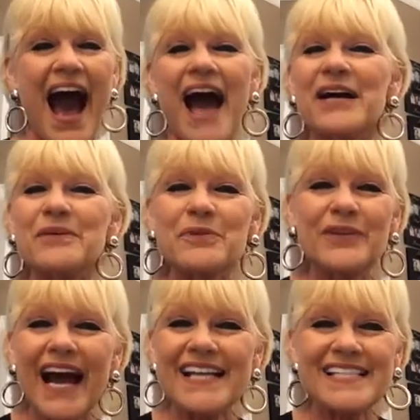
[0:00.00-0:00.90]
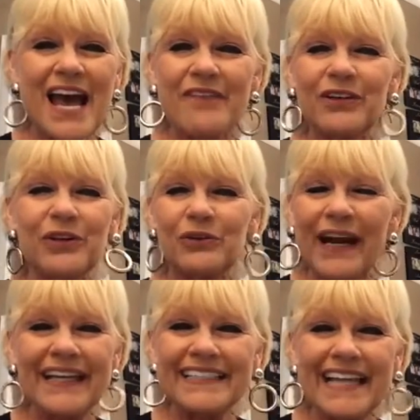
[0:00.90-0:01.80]
I hope you guys have a
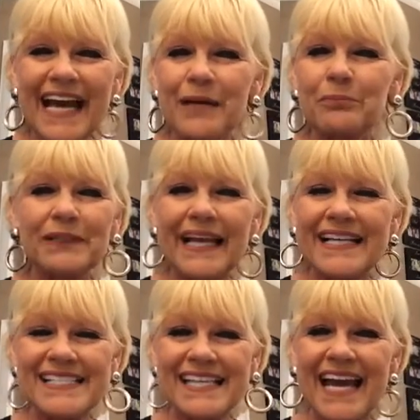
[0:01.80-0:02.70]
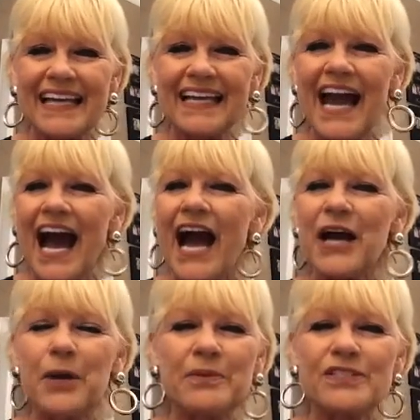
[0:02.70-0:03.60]
great day, a blessed day. I
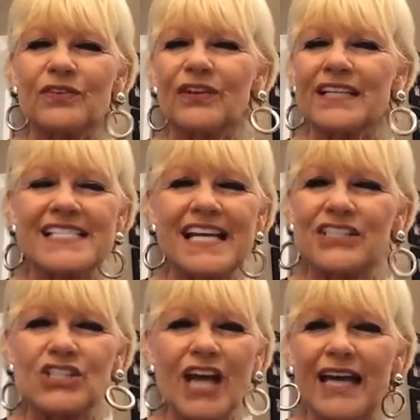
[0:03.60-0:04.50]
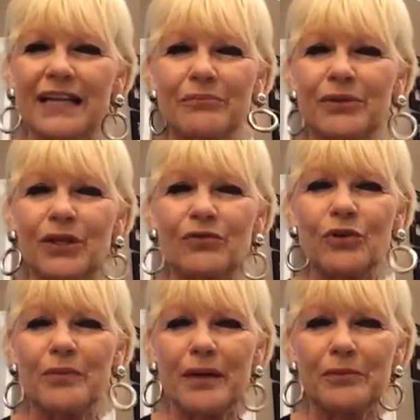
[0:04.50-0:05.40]
hope it's full of sunshine and
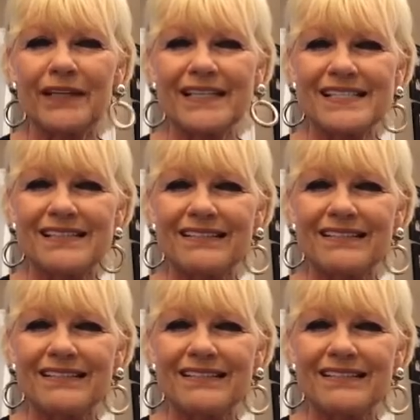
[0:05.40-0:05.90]
beautiful memories.